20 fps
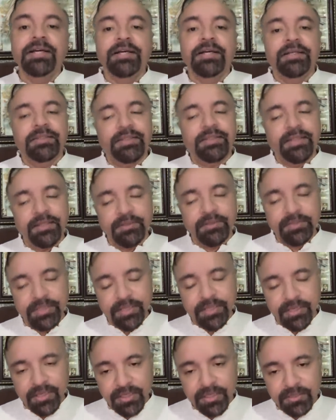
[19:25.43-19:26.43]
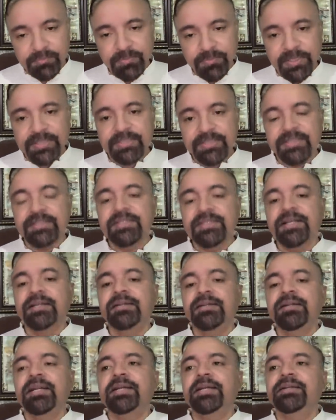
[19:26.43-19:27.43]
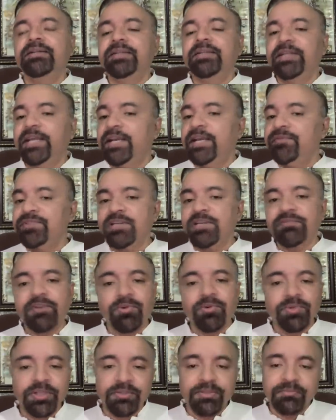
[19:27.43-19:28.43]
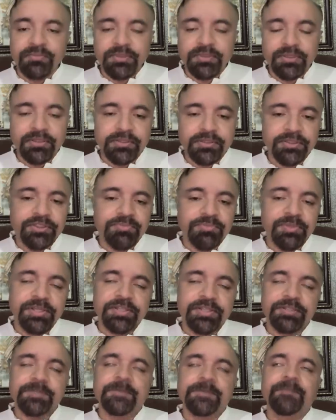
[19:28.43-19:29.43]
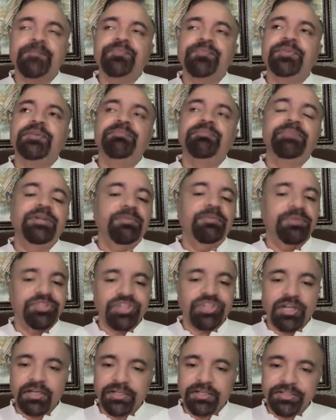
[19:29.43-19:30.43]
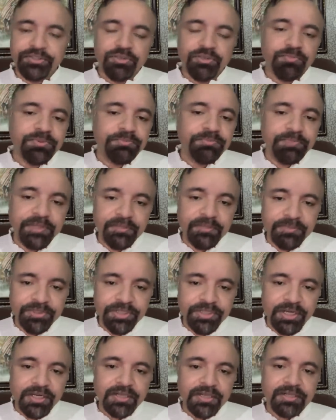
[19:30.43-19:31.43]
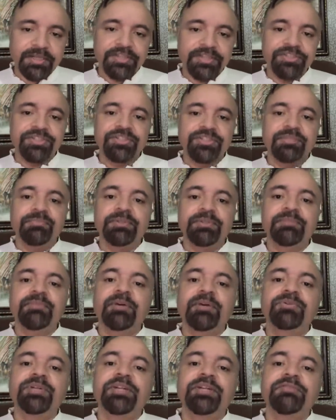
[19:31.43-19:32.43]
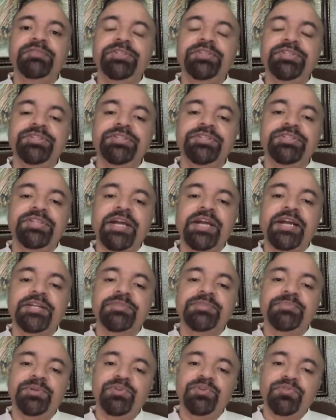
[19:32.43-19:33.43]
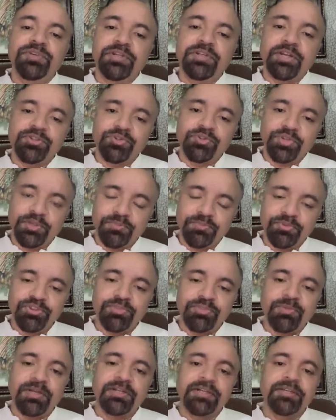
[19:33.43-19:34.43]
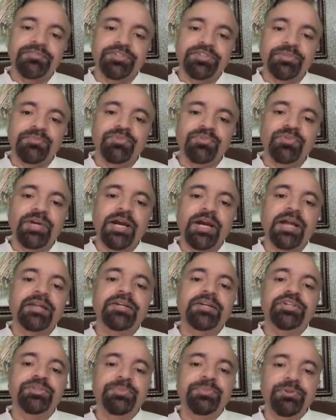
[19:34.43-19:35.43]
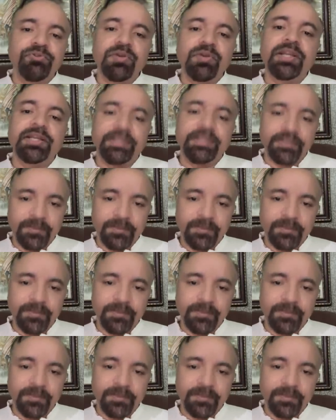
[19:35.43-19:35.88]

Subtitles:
There are places and like caves are found in this place, Pir Panjal range. Now, Pir Panjal range is a big mountain which stands between Rajouri Punch belt of Jammu and Kashmir Valley.